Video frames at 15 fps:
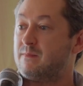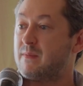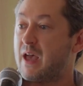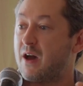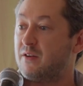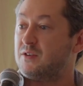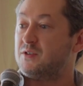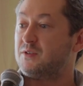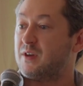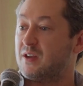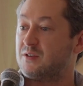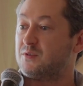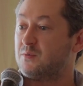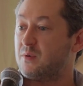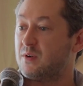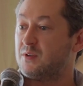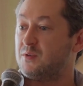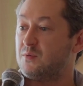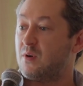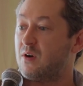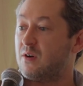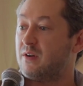How did you get to where
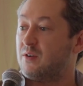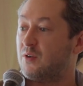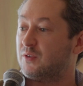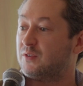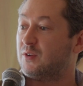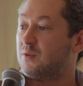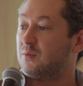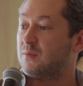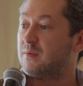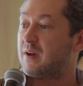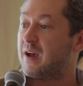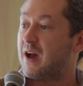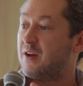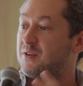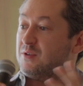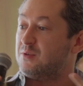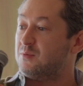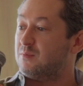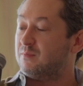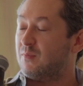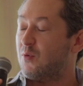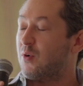you are? And also, how do
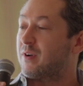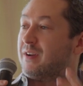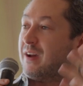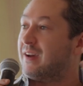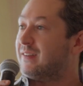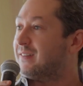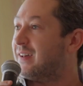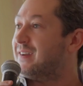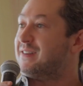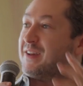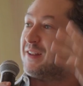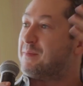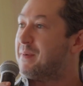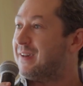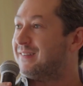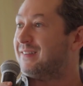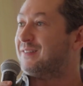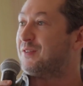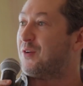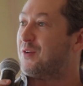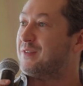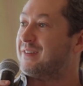you organize on a daily basis
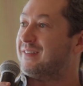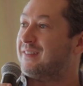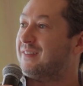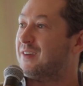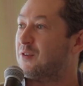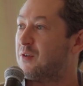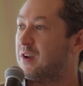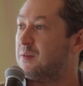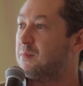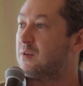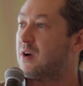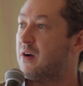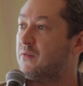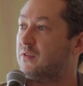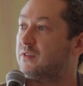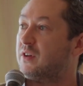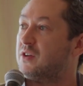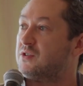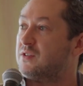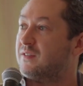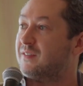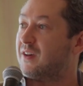all these incredible
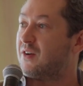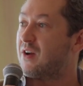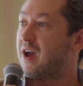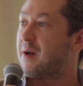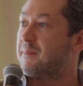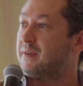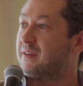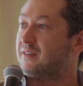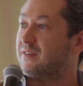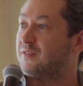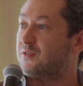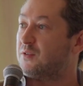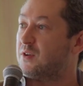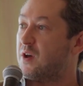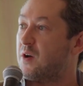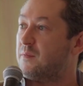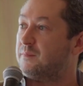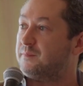conversations that are happening in the studio?